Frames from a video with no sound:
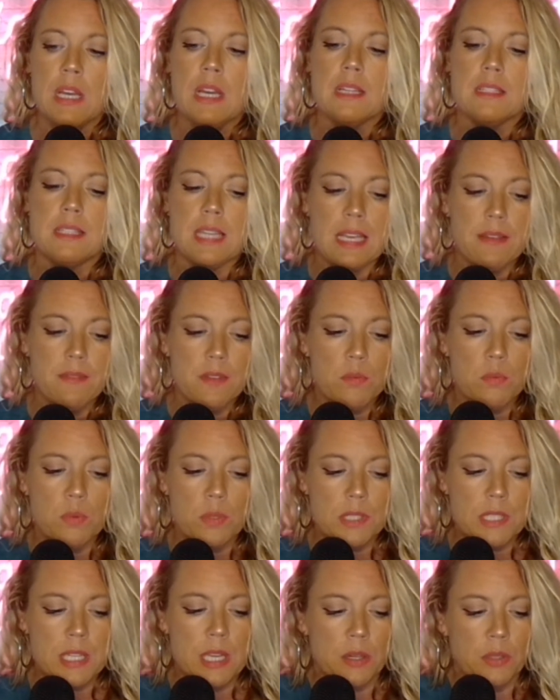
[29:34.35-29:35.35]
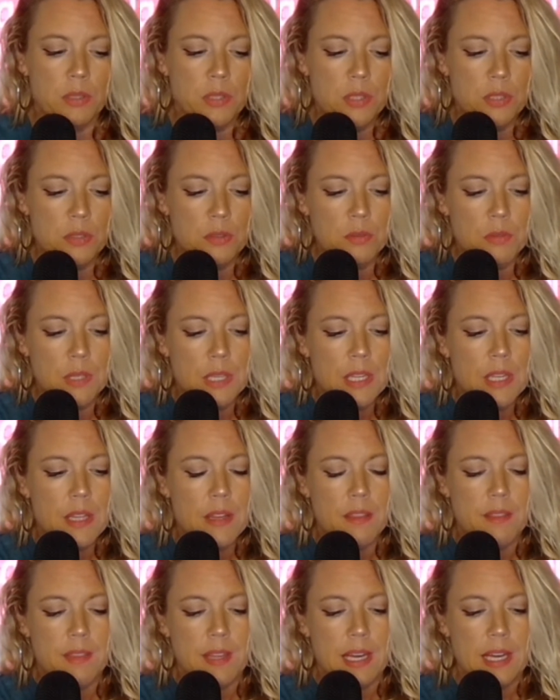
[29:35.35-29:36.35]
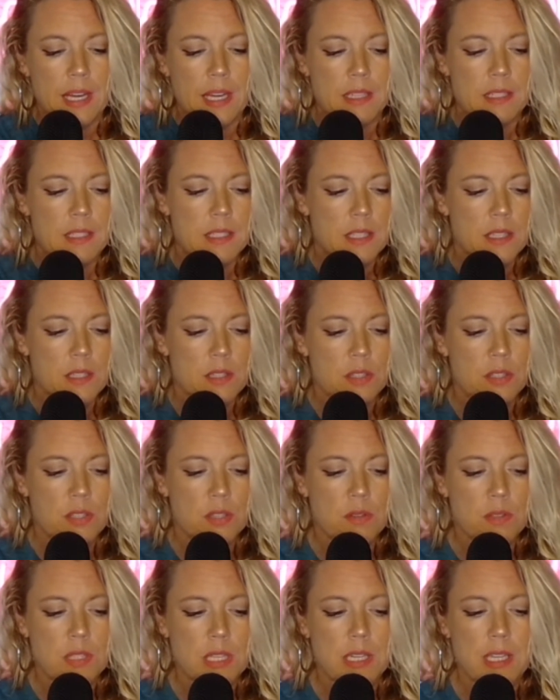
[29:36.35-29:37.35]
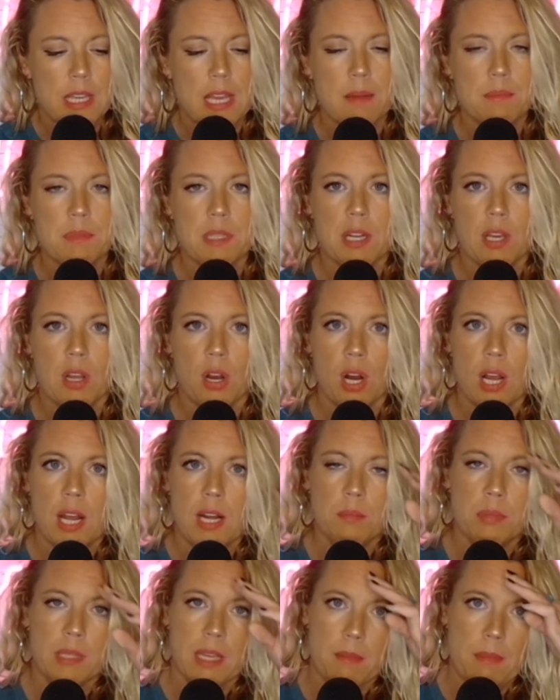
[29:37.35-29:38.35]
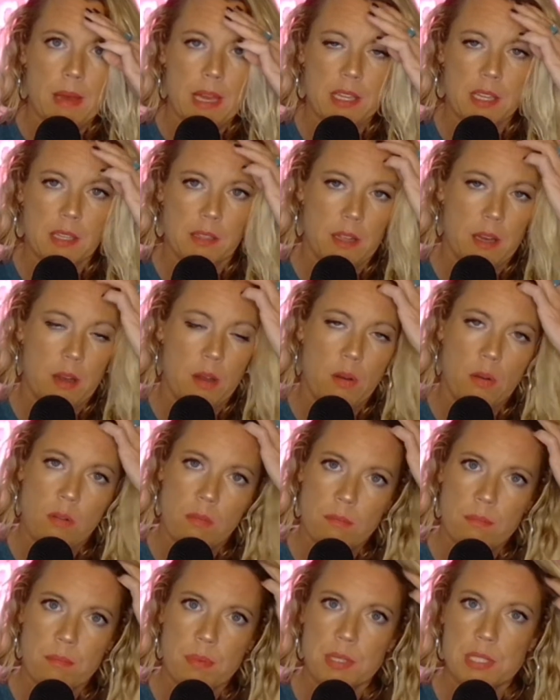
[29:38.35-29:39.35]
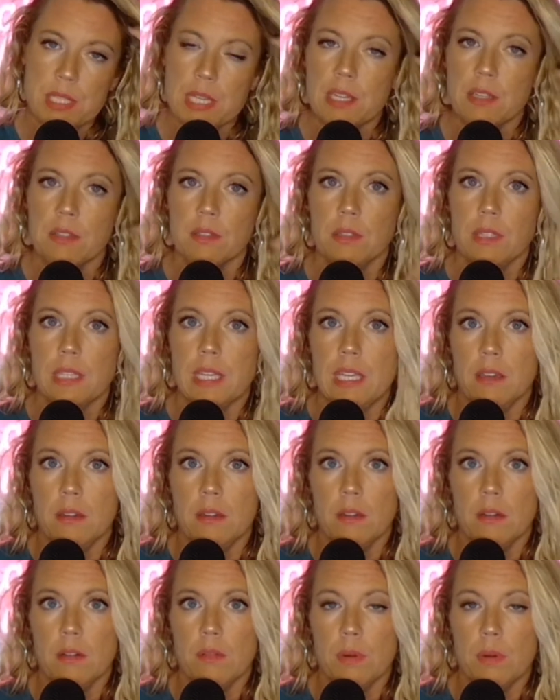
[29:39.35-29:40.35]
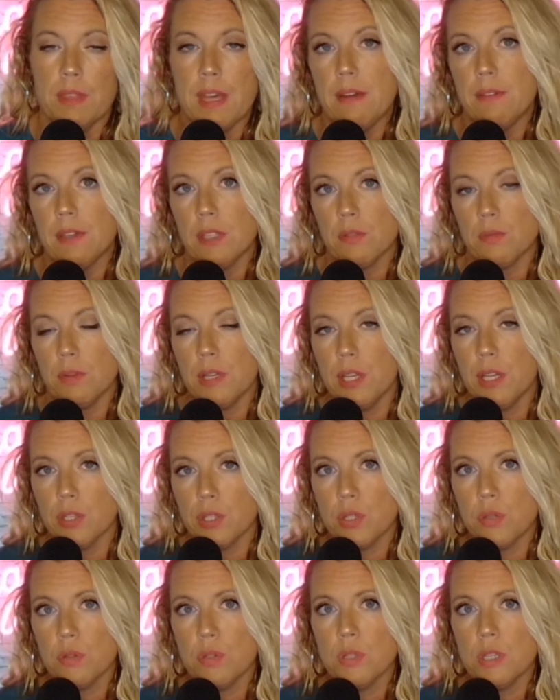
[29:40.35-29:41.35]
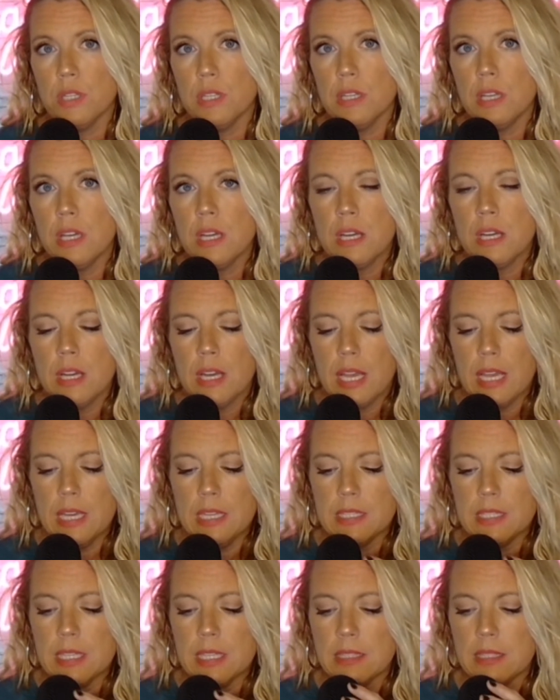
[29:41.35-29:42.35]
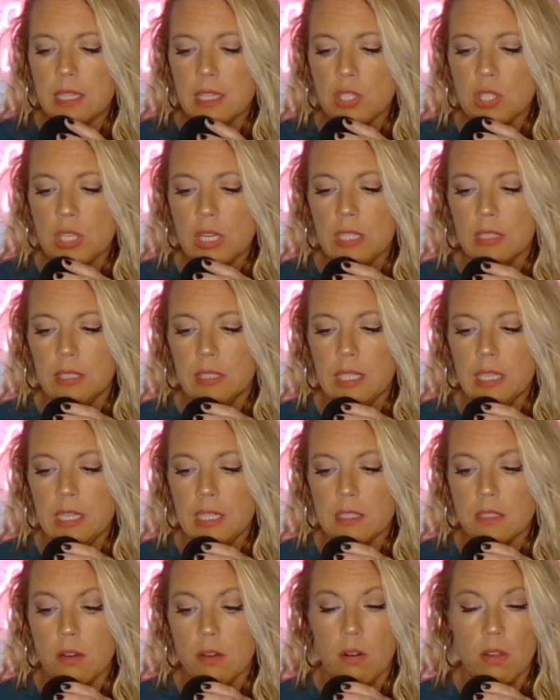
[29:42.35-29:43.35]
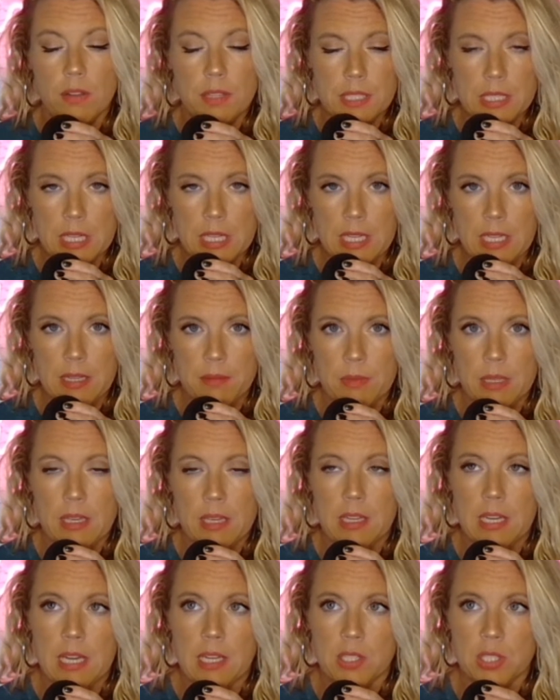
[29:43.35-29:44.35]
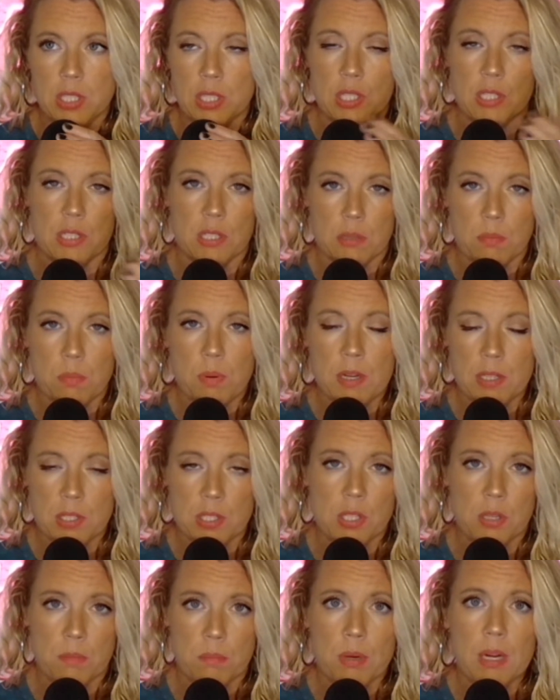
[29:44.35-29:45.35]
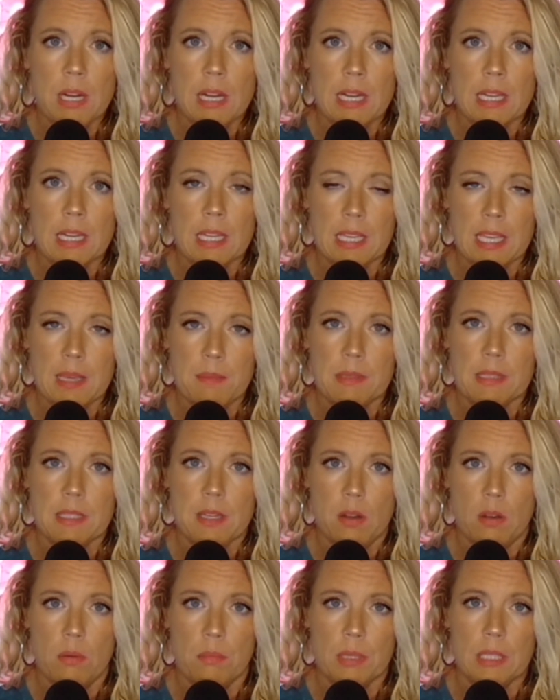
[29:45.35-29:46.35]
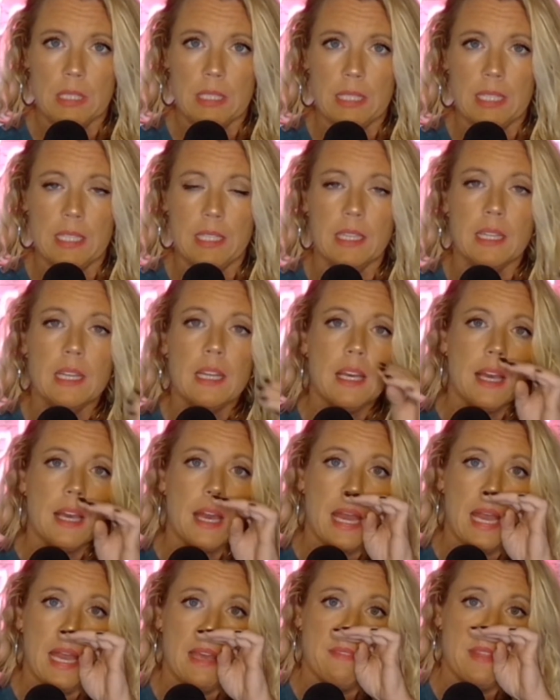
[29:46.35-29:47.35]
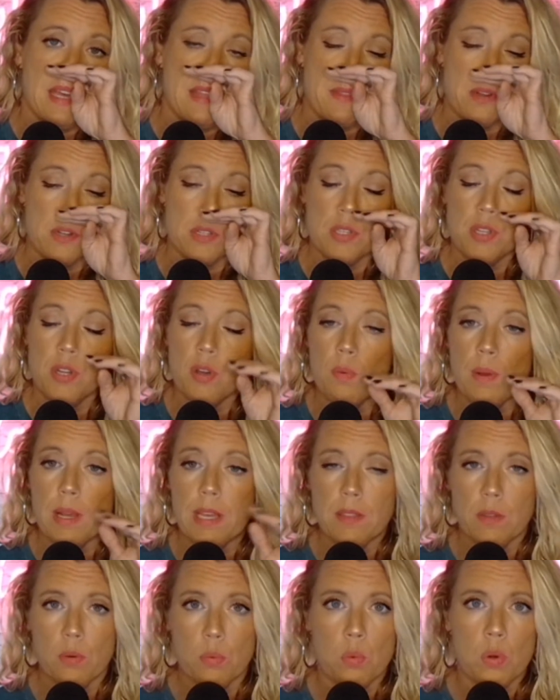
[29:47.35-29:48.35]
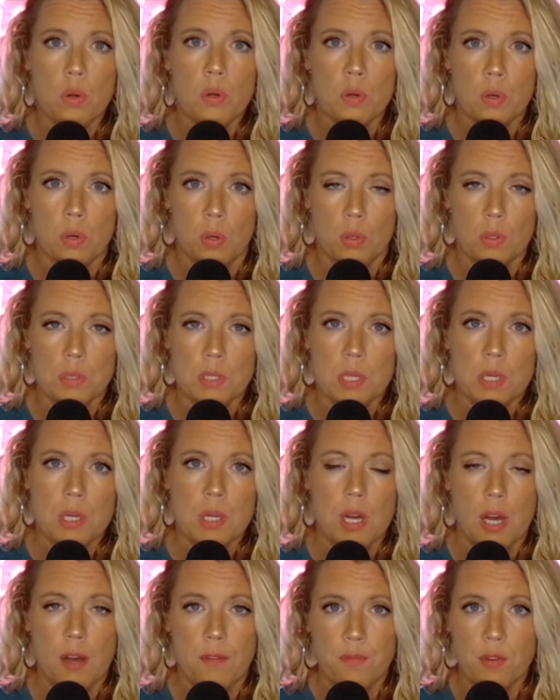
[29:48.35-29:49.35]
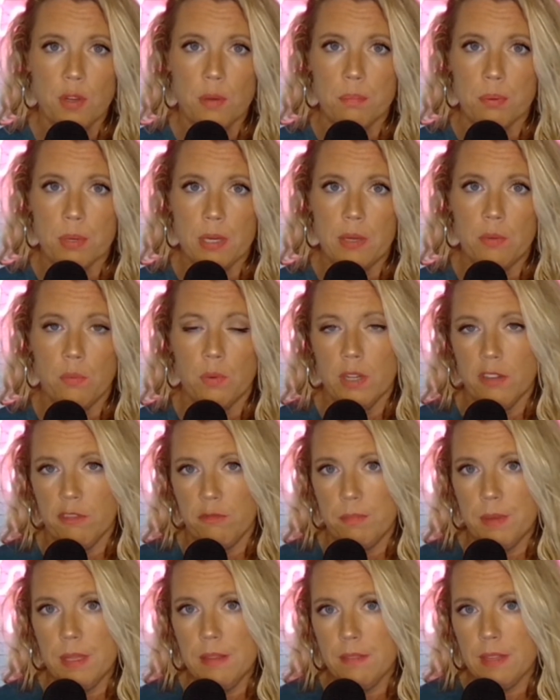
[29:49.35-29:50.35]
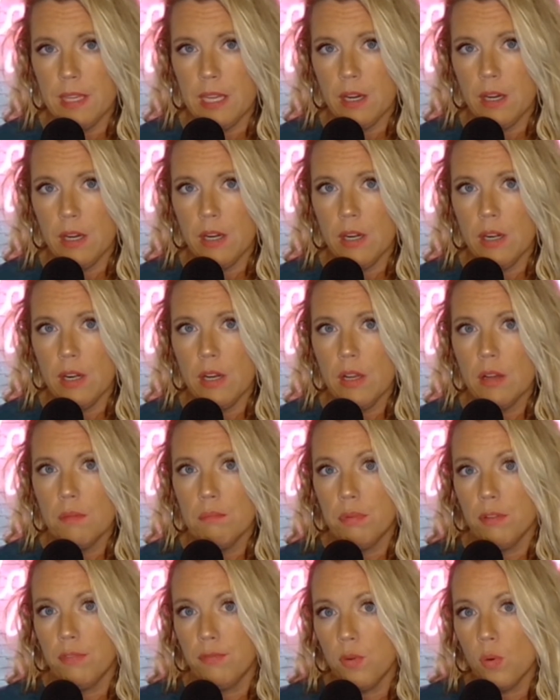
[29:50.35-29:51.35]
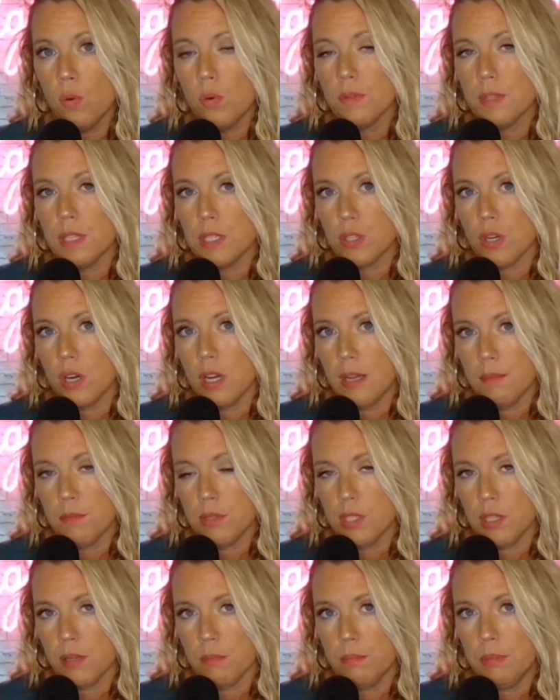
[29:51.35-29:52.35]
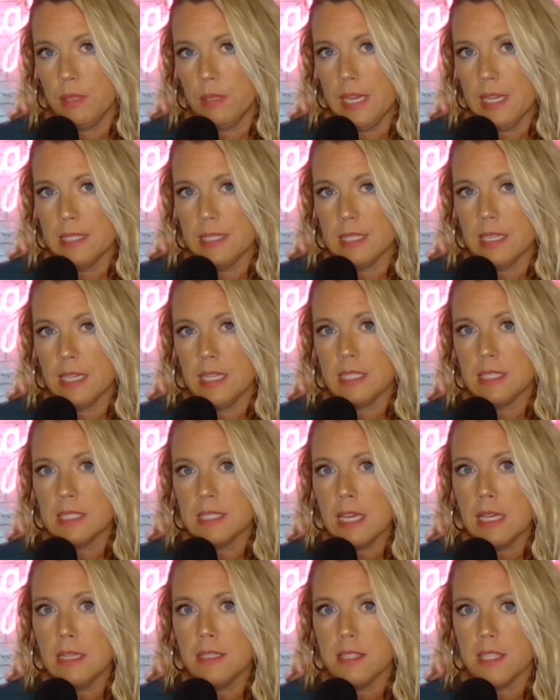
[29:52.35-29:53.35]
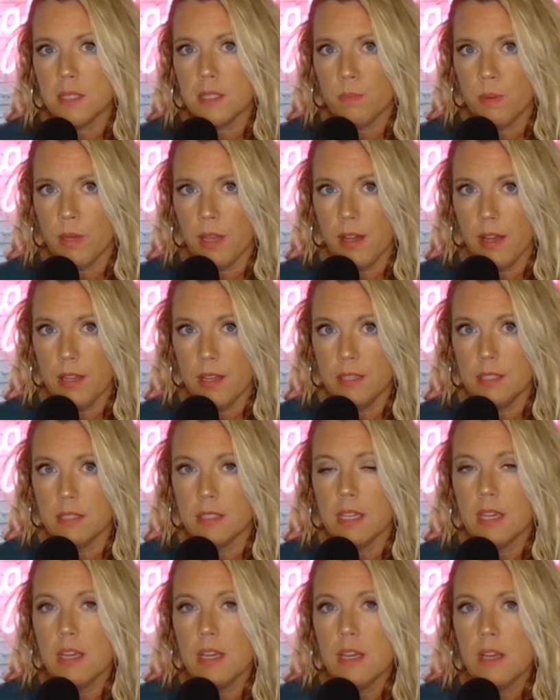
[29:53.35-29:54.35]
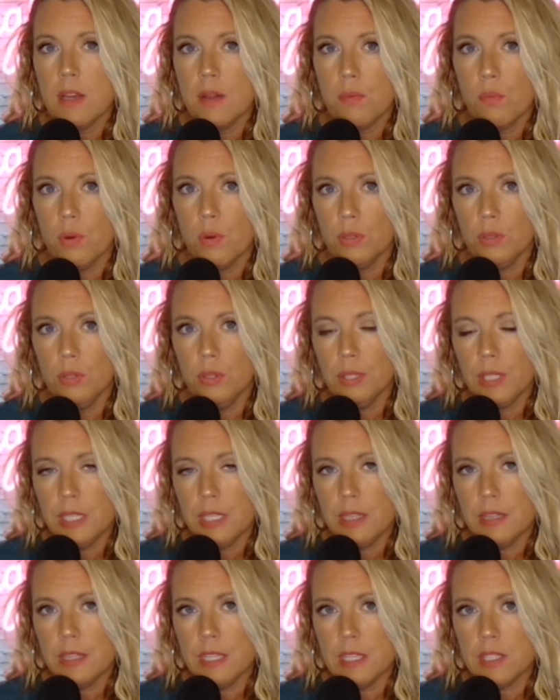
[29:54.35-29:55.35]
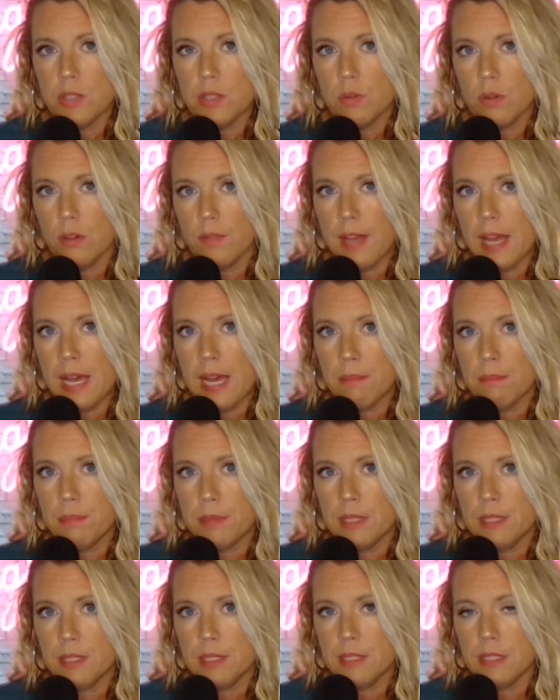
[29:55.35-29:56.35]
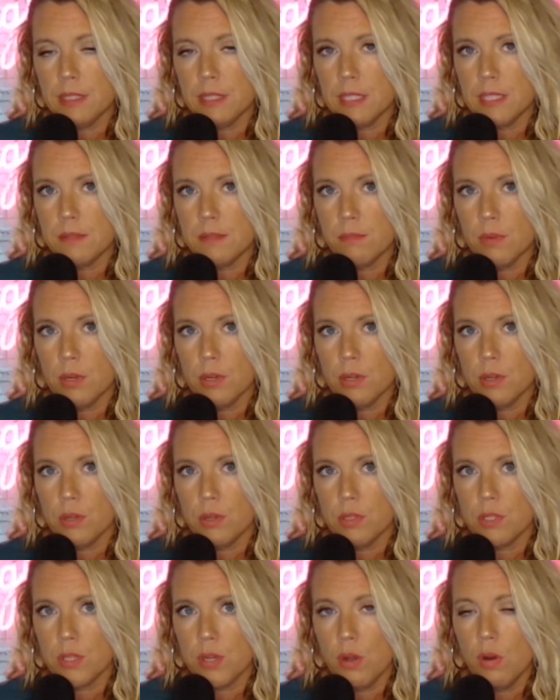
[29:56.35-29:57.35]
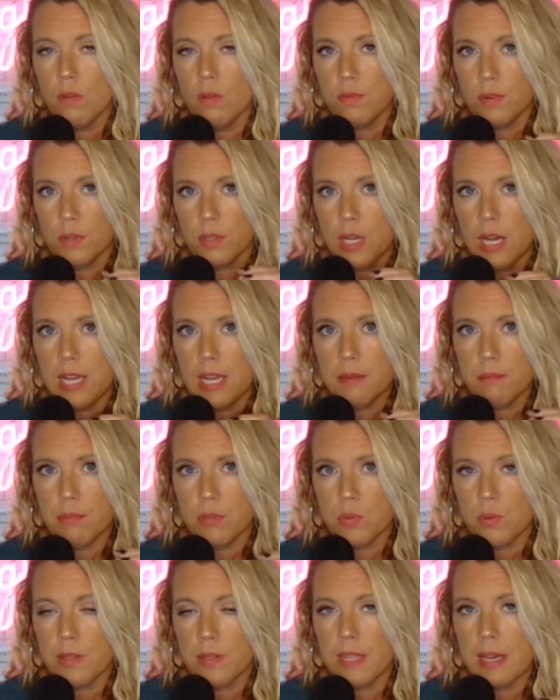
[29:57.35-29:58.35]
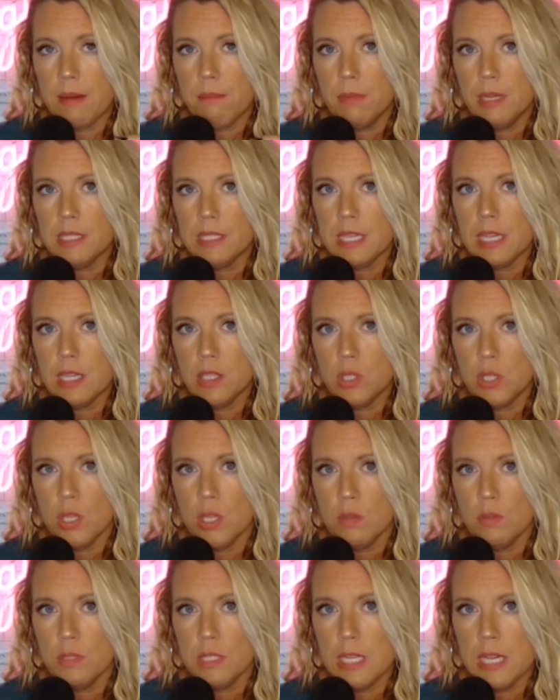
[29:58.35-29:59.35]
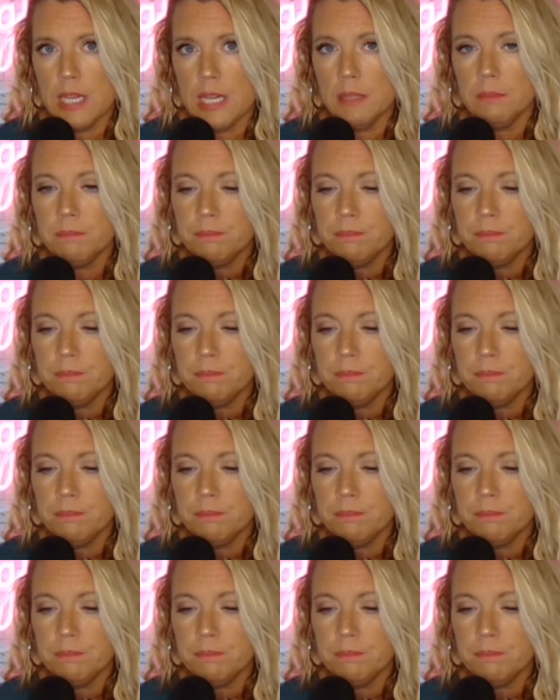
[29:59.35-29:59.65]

David will tell you that Susan kept an incredibly immaculate home, particularly with having 3 young children. He said that she cleaned all the time. She took pride in keeping the home clean, and that there's no way in the world a footprint would have been there before these crimes took place. And he says this because we're looking at this to have happened, these murders, overnight between that Monday and Tuesday,